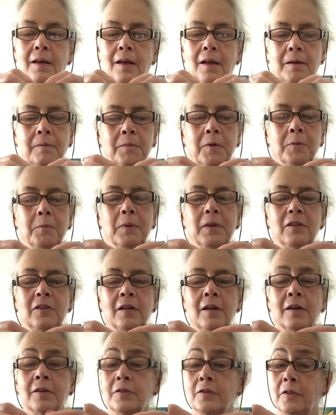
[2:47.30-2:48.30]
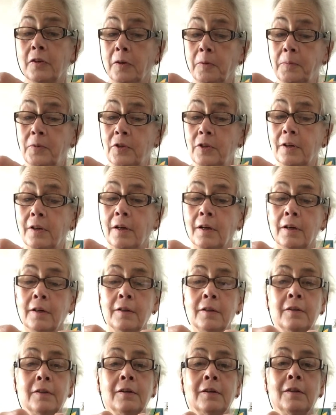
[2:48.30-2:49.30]
And when we did our sculpture
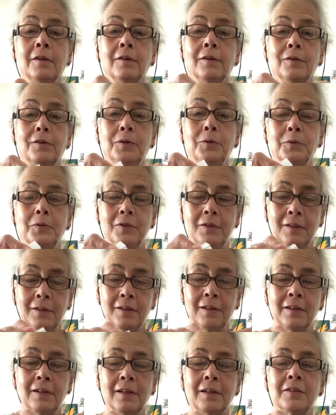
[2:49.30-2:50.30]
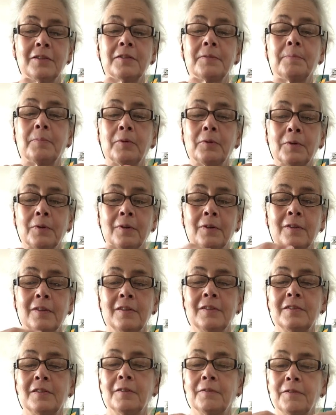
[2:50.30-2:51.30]
garden, you did explore
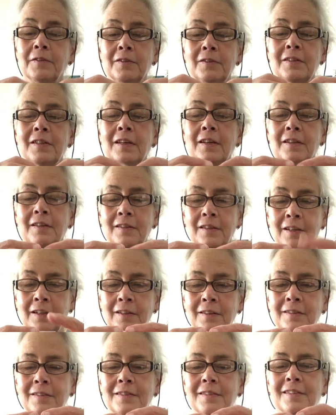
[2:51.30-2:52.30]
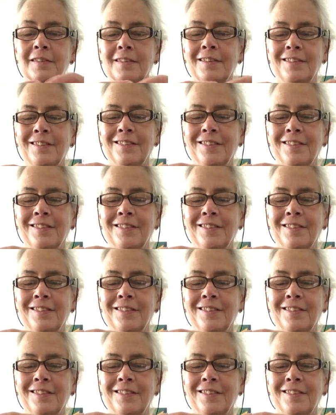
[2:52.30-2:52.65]
these different techniques.